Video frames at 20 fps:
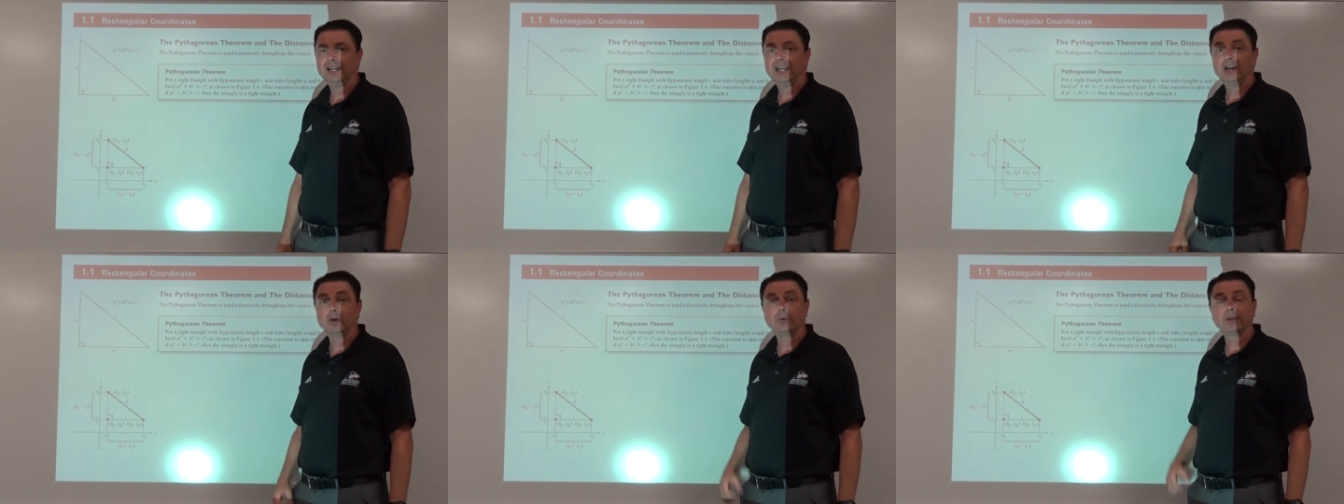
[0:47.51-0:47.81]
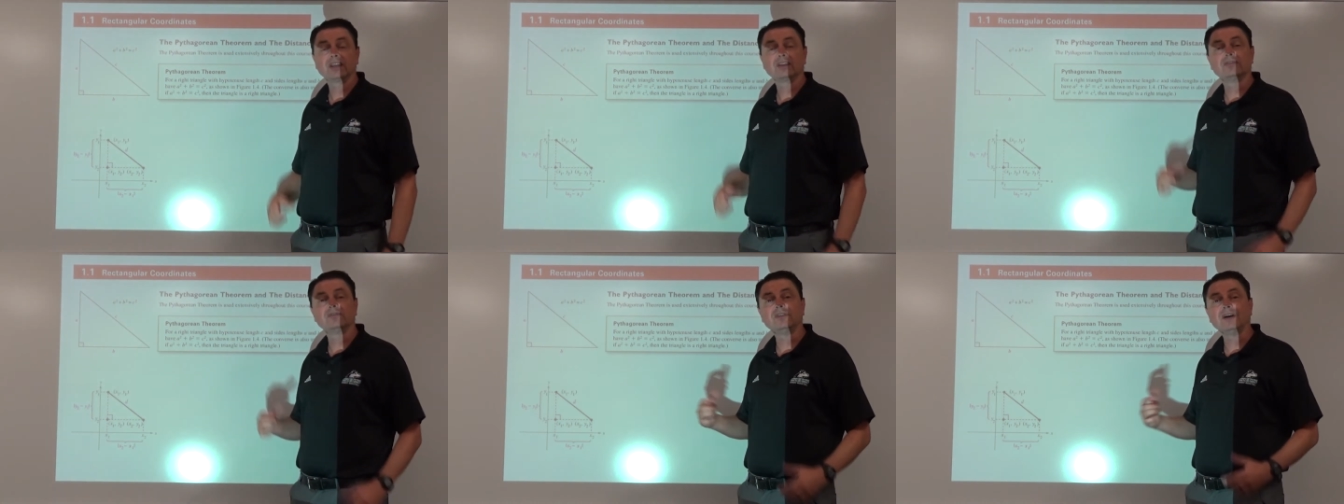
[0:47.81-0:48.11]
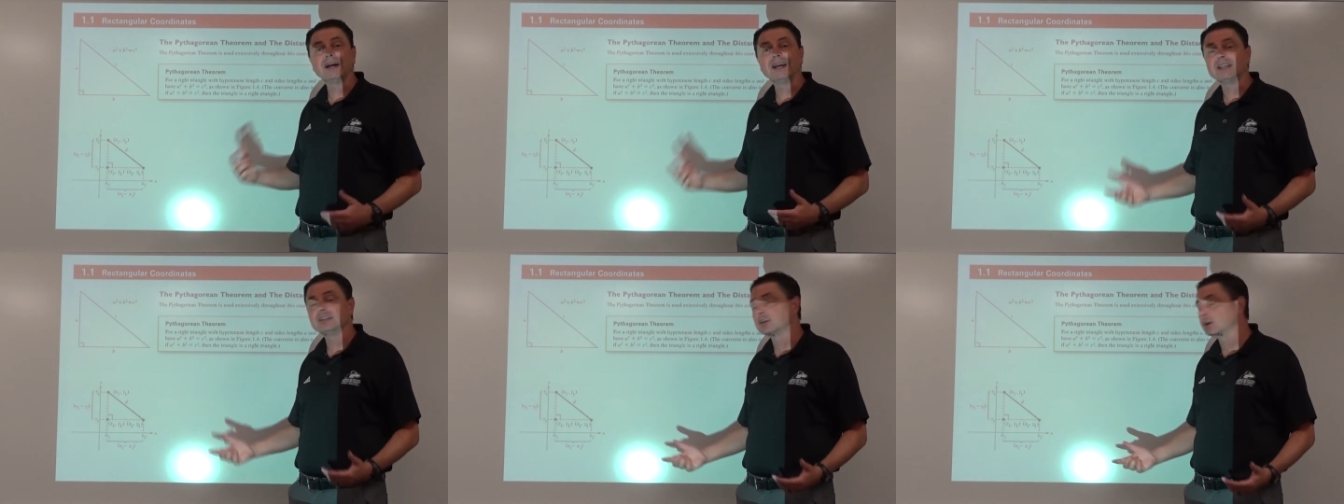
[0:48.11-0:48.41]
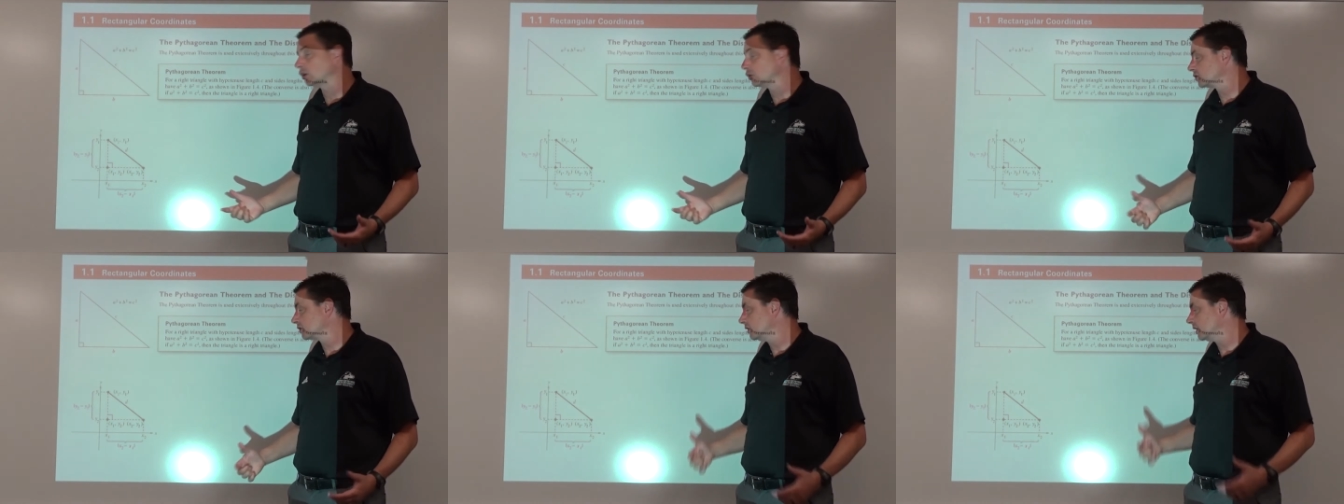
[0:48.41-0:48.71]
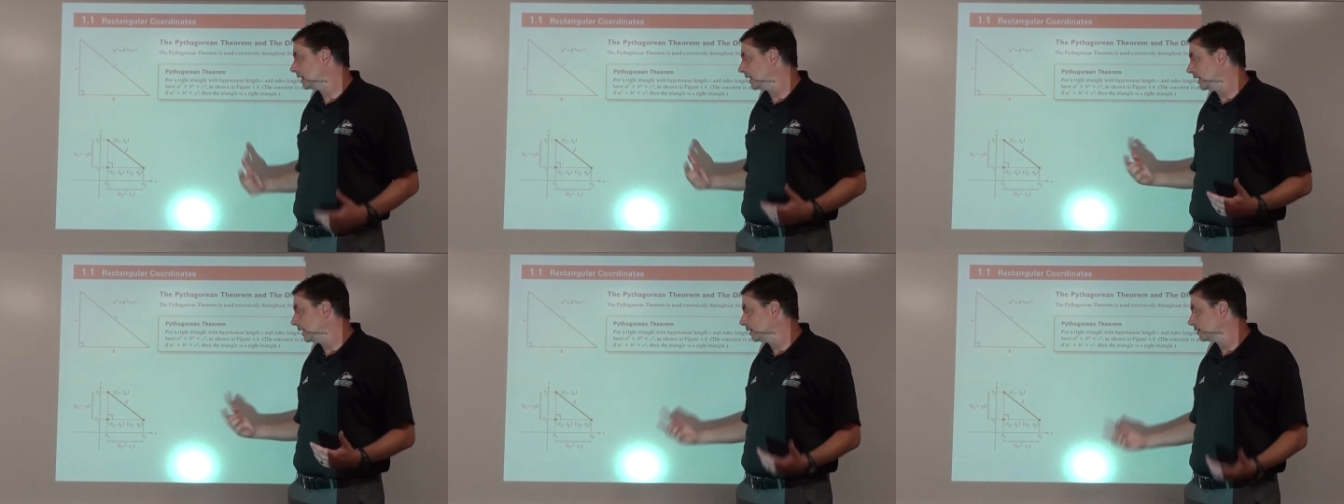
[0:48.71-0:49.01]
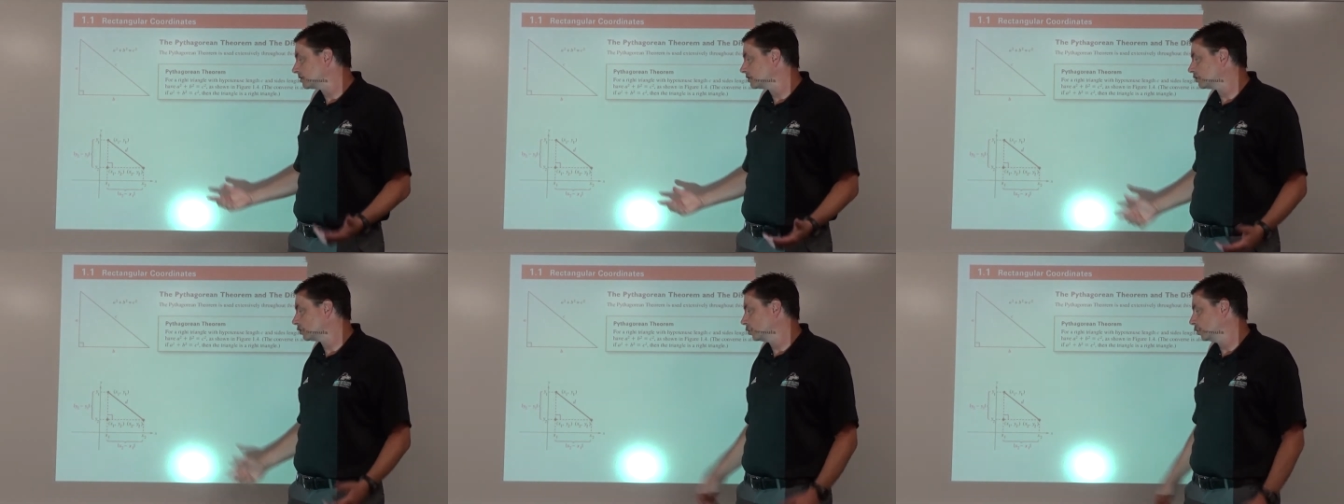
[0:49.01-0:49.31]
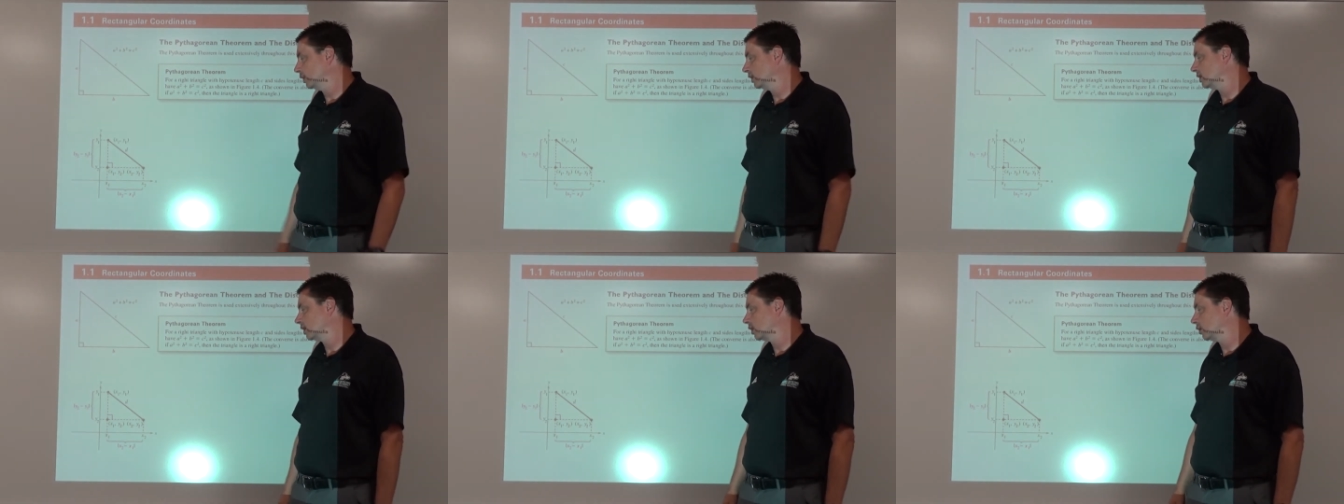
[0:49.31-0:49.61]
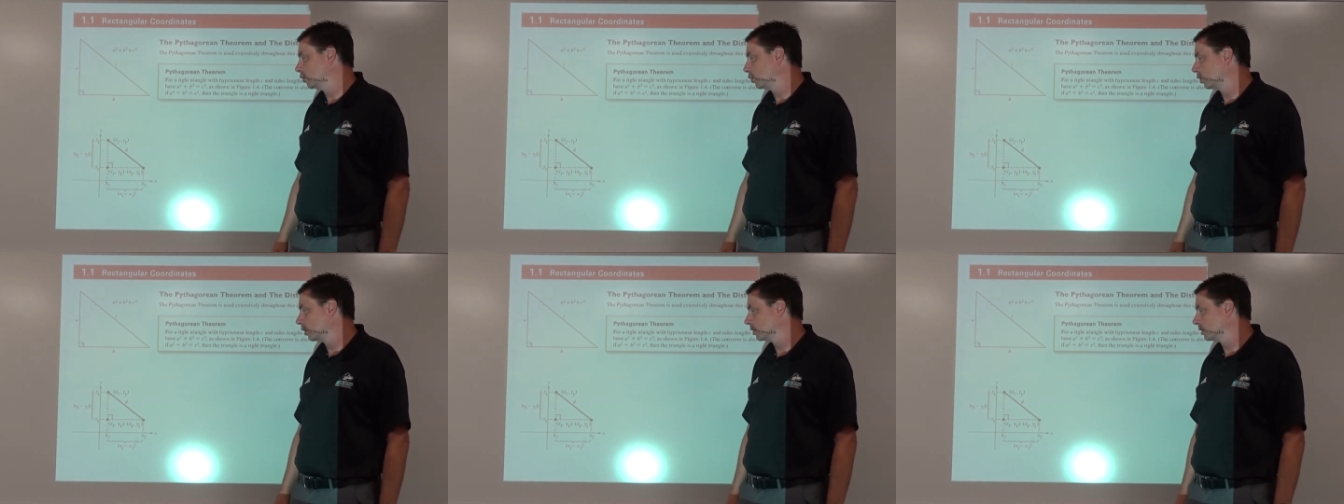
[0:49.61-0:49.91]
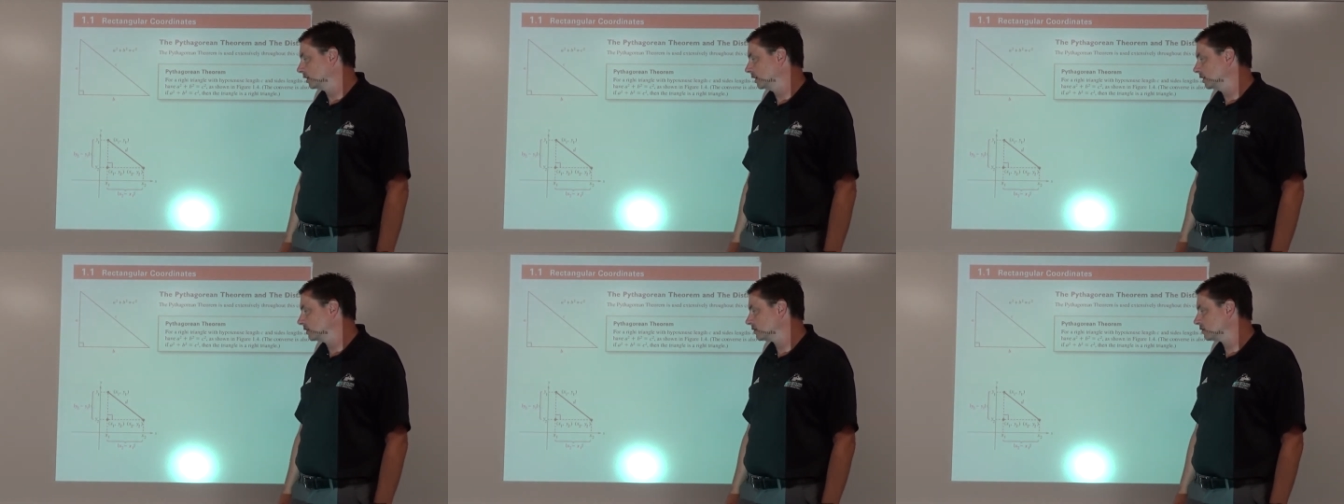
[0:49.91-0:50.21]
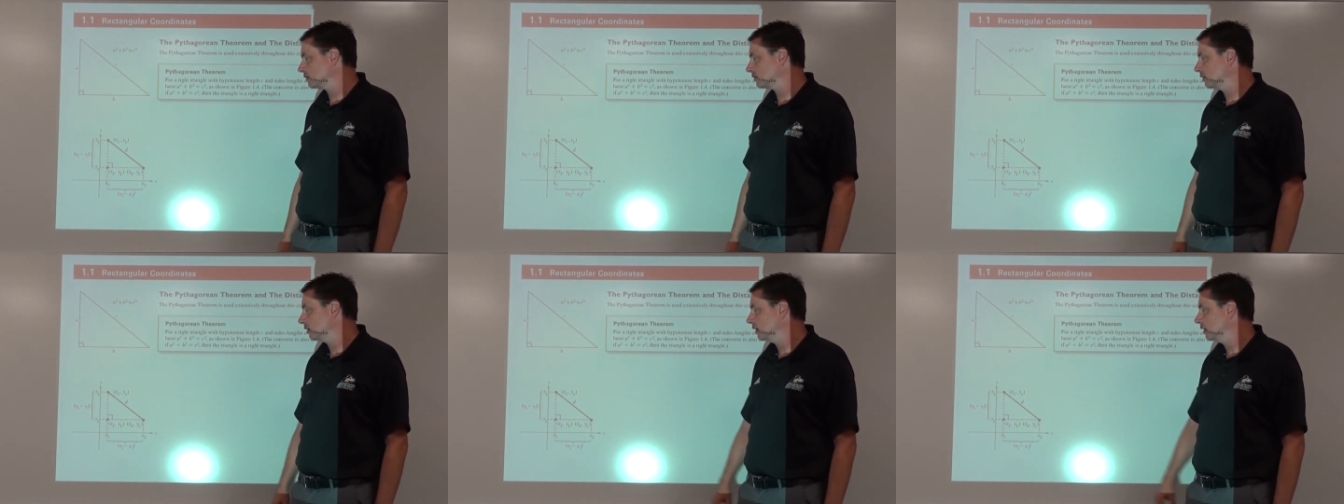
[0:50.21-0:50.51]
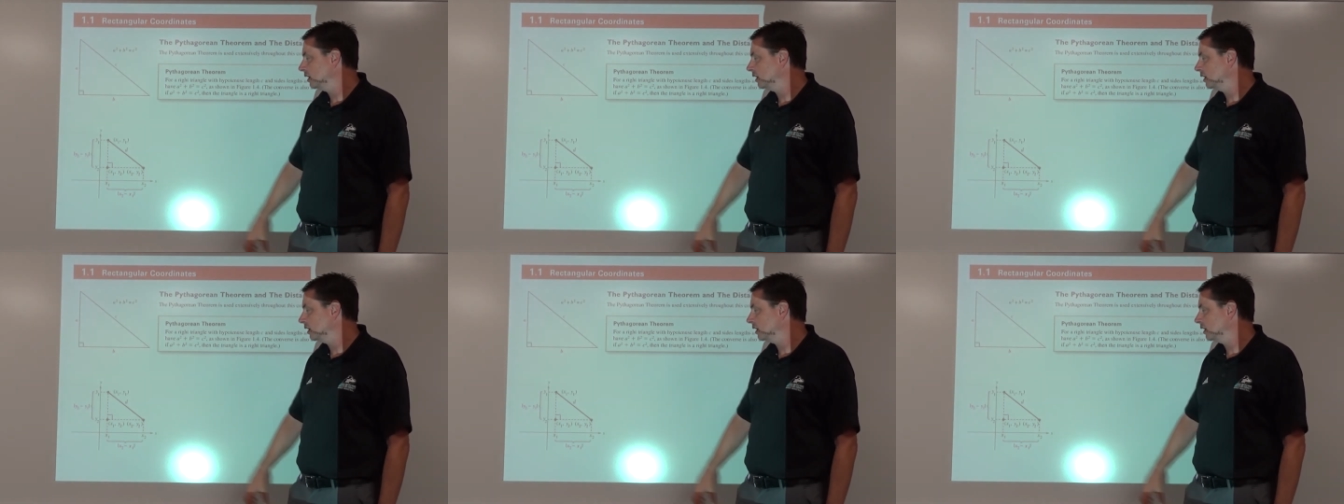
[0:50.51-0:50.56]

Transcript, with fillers: And we can find those lengths with the coordinates.